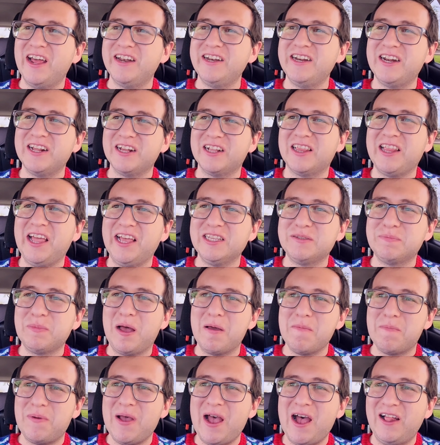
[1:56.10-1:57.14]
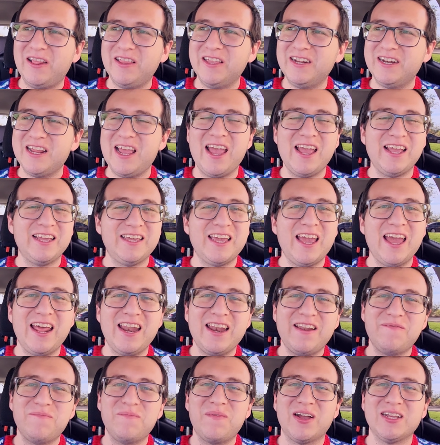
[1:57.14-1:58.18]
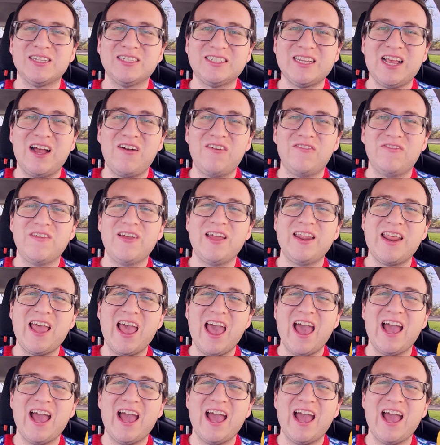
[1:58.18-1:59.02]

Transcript: need to cleanse my palate and get myself an